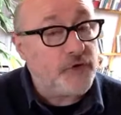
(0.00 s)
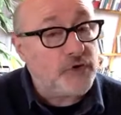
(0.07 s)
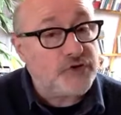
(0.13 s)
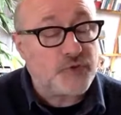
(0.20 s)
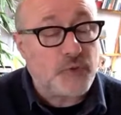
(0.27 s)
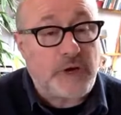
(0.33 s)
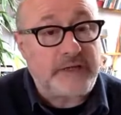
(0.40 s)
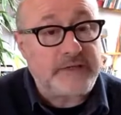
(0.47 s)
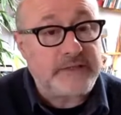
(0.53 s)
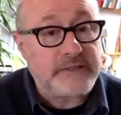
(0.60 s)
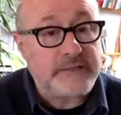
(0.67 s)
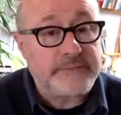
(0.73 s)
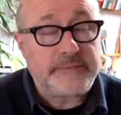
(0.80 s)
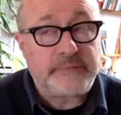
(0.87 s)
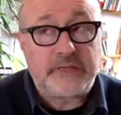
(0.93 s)
first
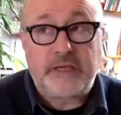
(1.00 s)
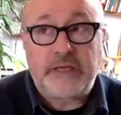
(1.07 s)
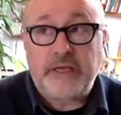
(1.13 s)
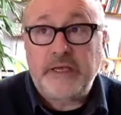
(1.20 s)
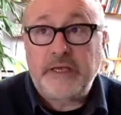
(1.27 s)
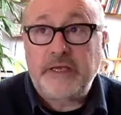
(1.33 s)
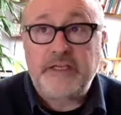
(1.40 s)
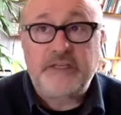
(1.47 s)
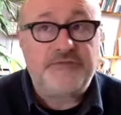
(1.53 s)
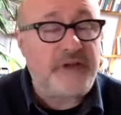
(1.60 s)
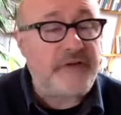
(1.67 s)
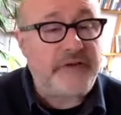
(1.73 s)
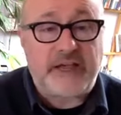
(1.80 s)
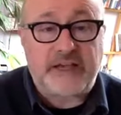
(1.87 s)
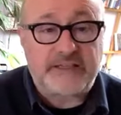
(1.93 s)
one is
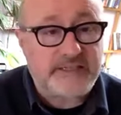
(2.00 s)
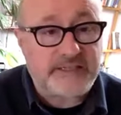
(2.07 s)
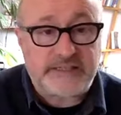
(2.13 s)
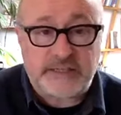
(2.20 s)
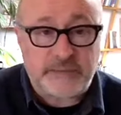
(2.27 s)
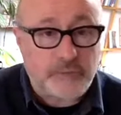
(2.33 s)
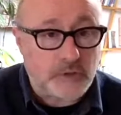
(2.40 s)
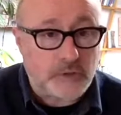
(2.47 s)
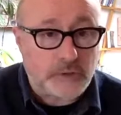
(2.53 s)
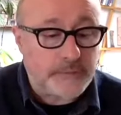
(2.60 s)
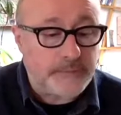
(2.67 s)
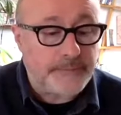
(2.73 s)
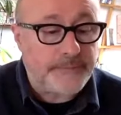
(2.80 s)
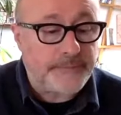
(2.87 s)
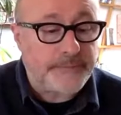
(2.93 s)
very accessible.